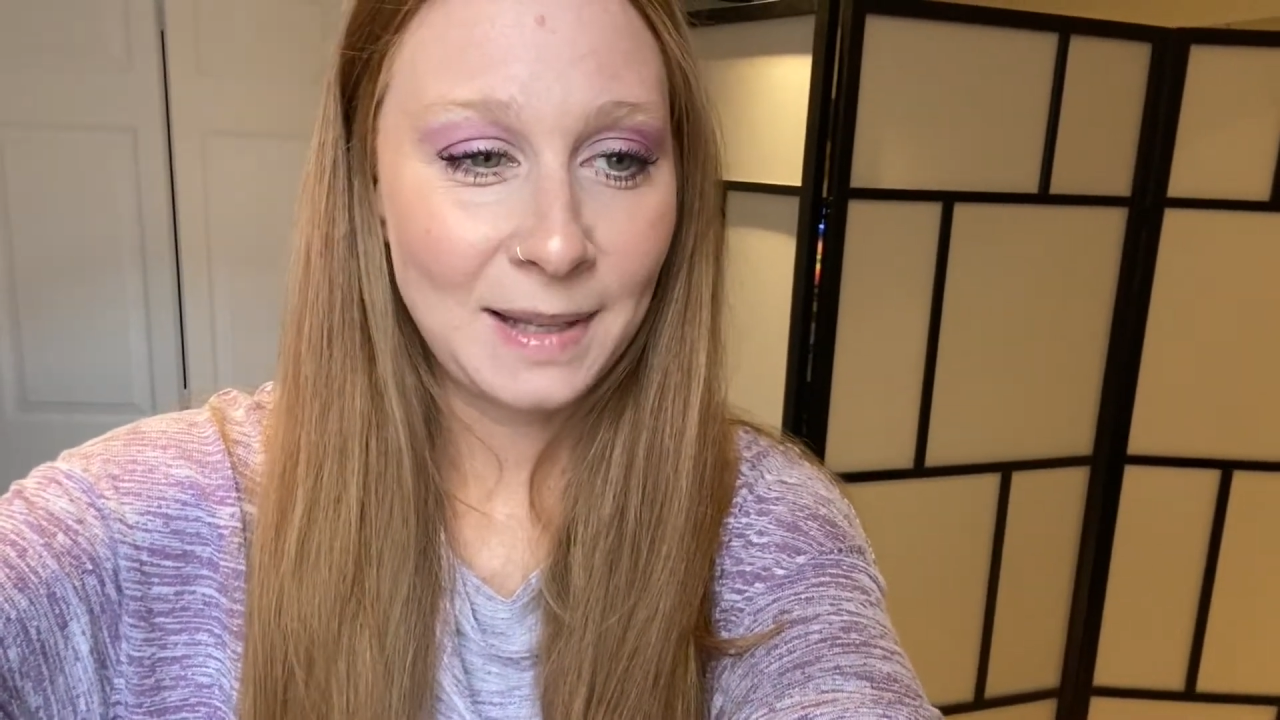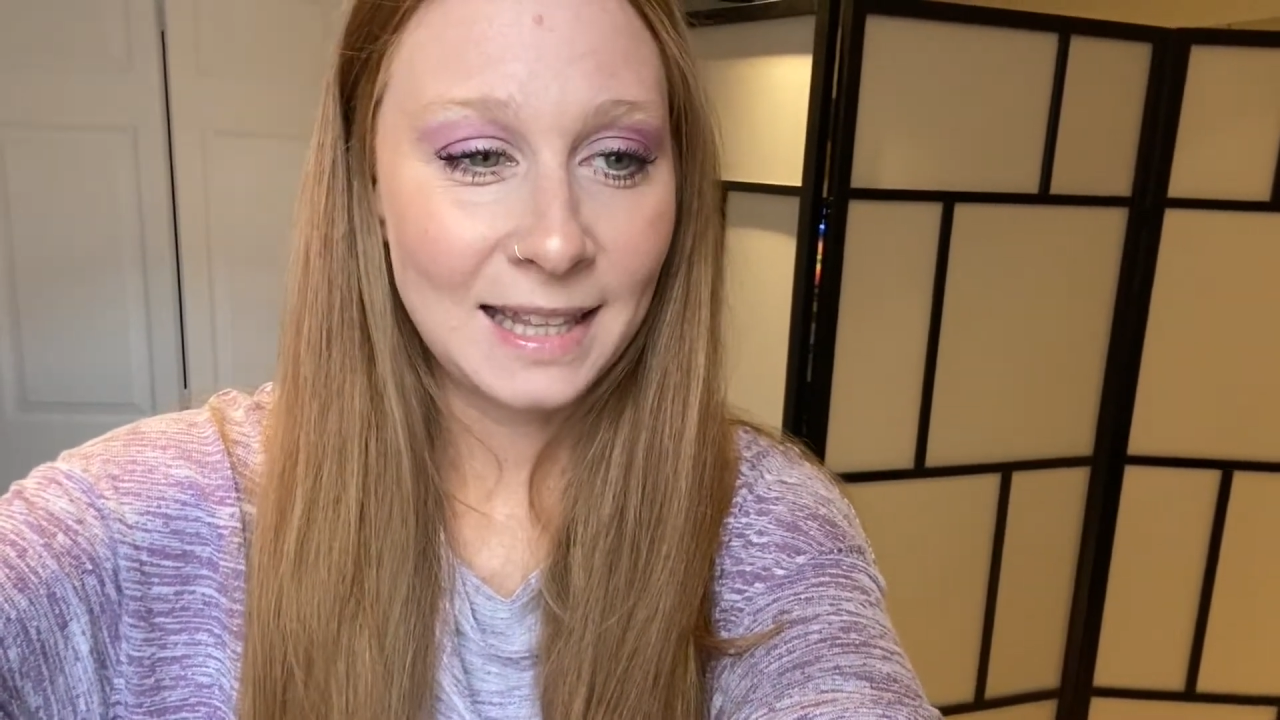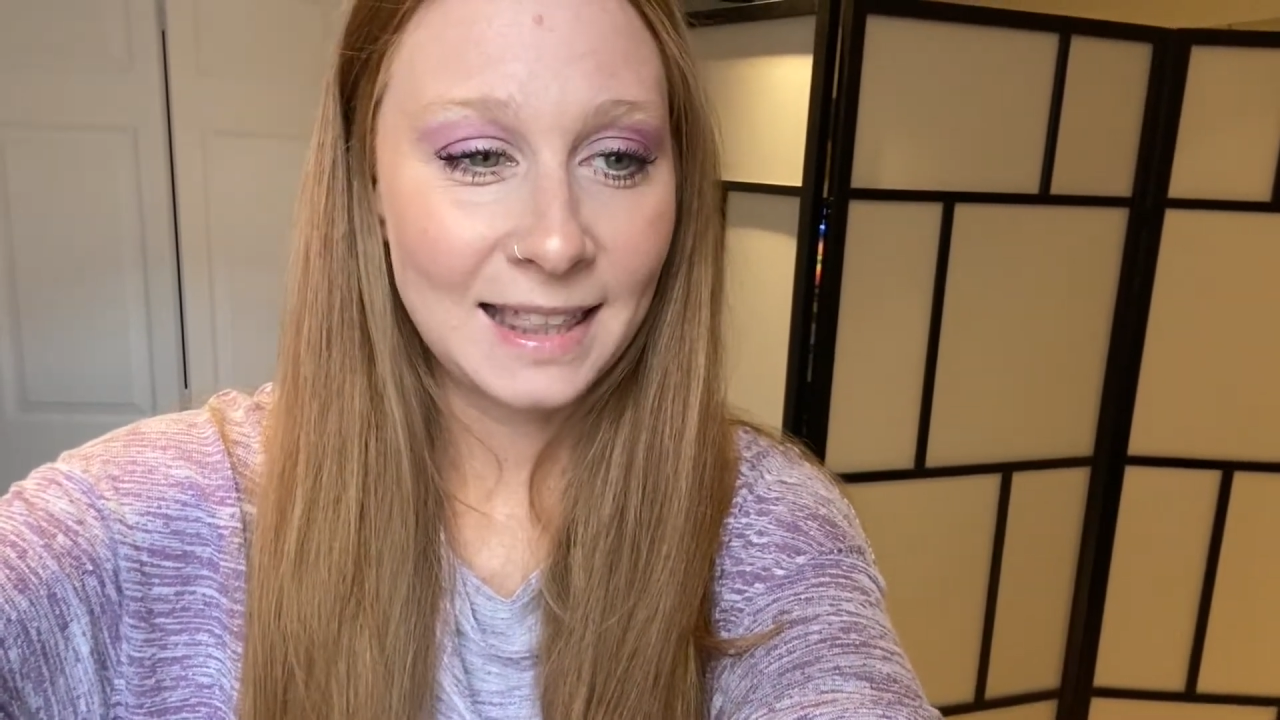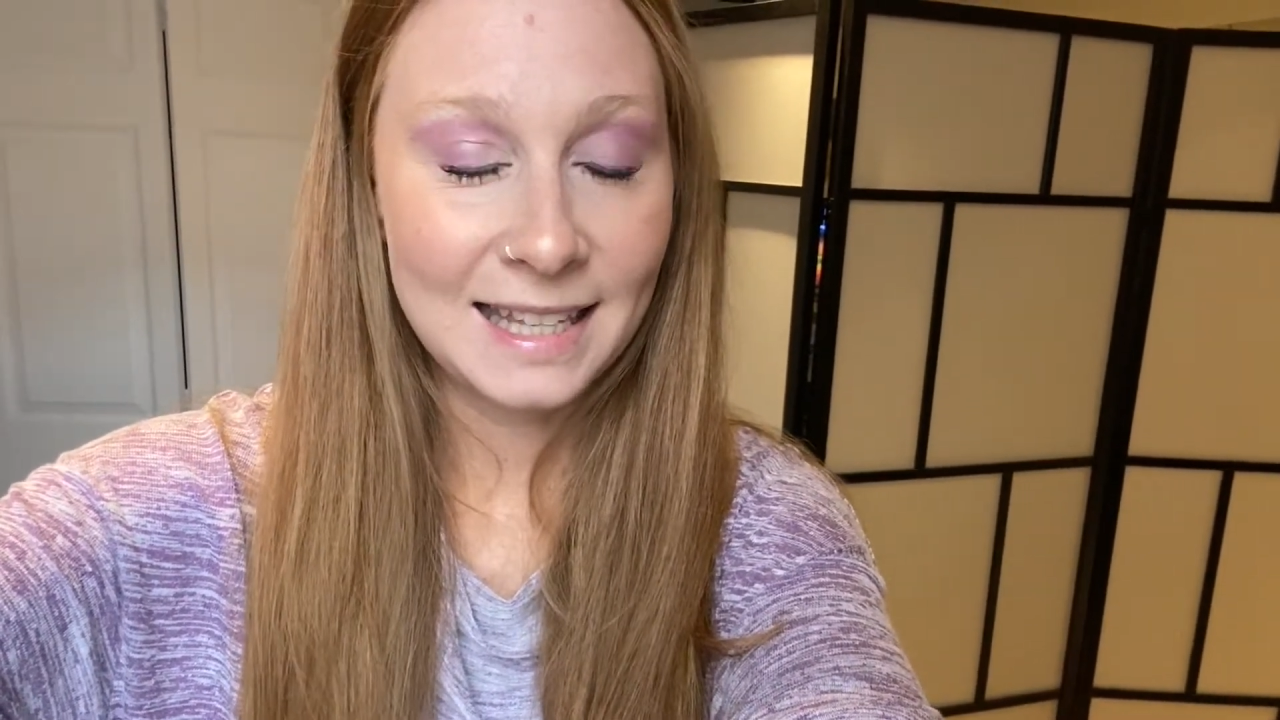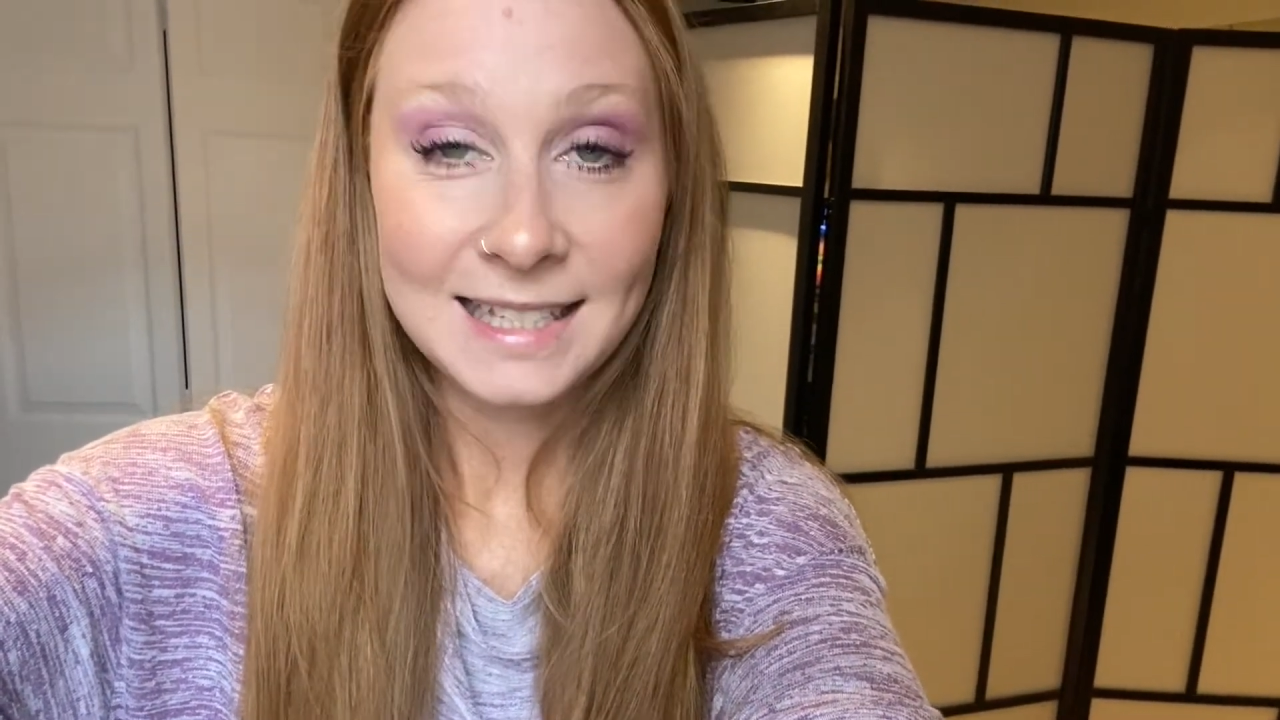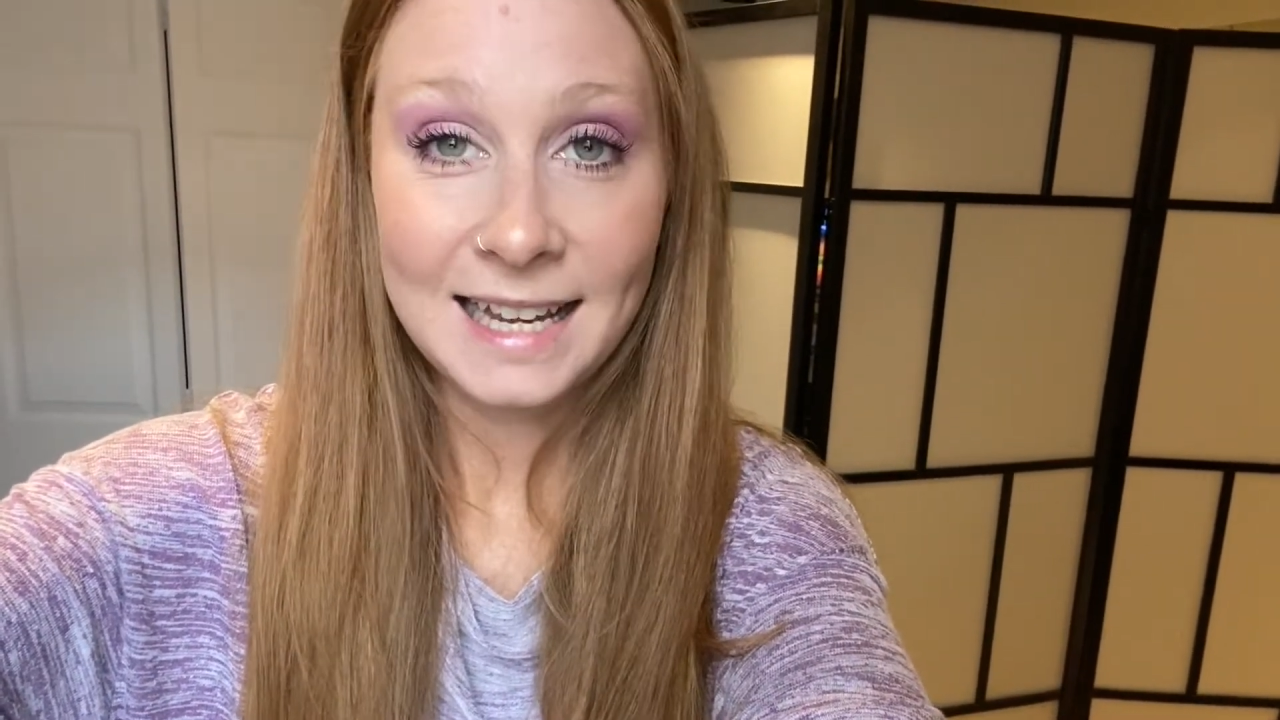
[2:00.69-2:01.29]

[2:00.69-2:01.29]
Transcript: me that this